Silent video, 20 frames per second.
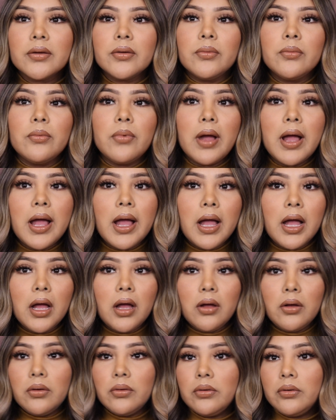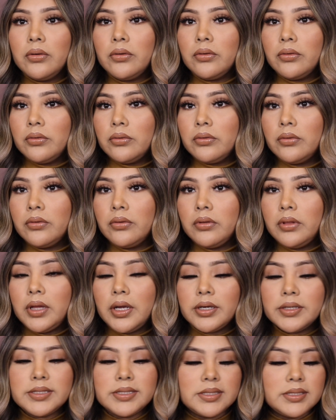Wow,
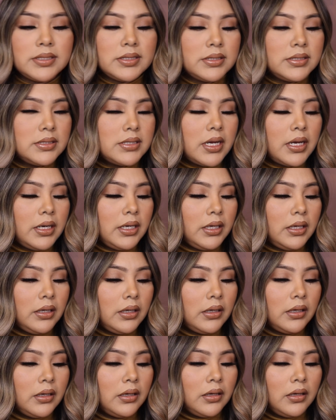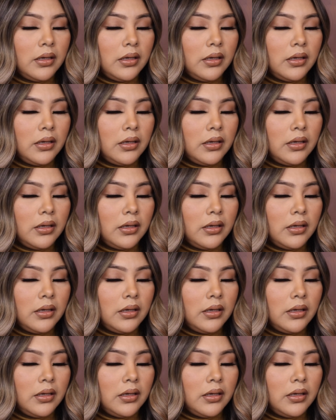they're stunning.